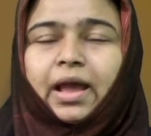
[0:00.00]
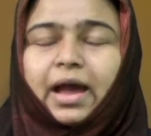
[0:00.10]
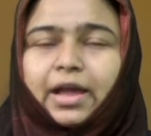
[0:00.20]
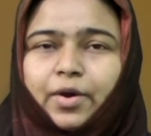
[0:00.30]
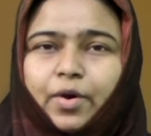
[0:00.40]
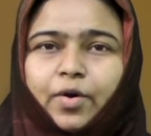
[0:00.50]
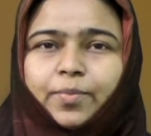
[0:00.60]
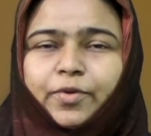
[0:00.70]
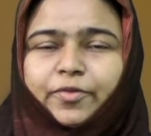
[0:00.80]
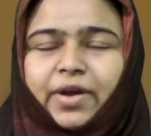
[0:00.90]
I
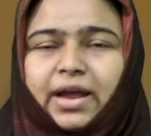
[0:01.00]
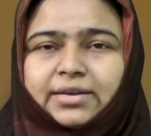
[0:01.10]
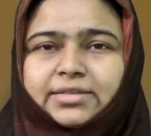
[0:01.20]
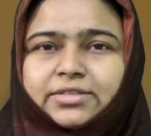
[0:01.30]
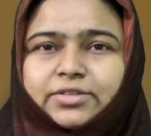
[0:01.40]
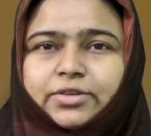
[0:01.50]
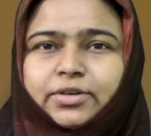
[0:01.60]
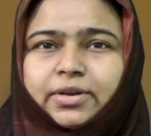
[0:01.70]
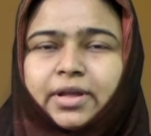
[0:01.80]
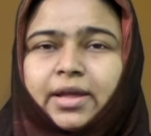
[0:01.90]
hope you have understood
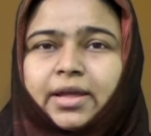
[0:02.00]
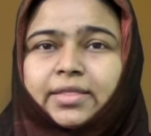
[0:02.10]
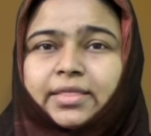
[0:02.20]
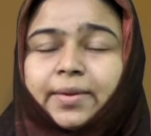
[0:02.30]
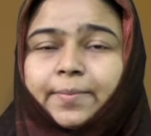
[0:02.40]
the